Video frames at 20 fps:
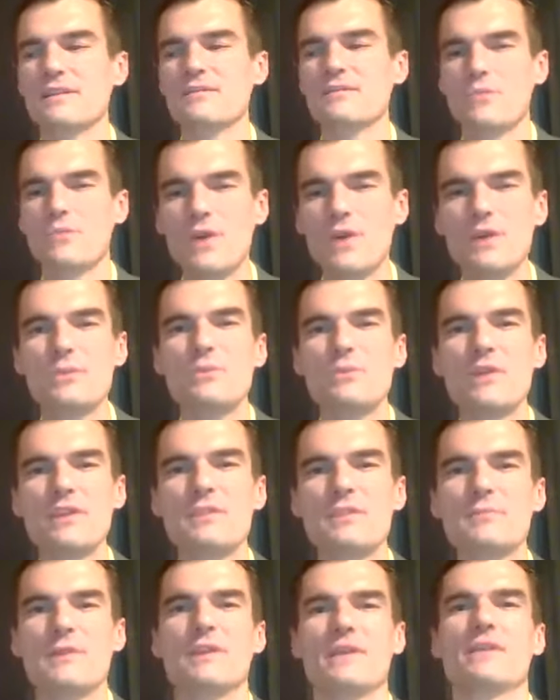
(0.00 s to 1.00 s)
Run
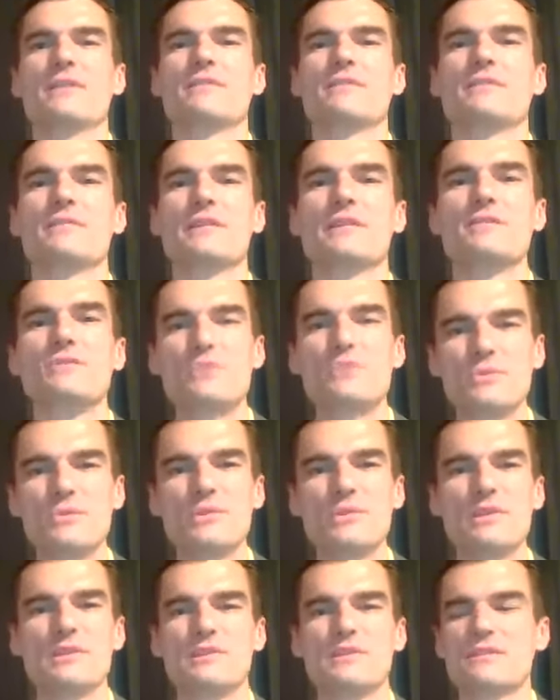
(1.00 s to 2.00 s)
with me. Let's do
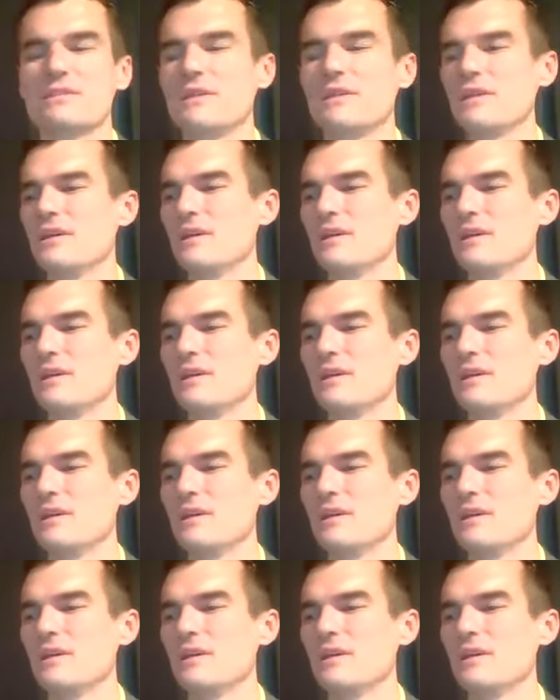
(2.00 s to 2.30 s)
this.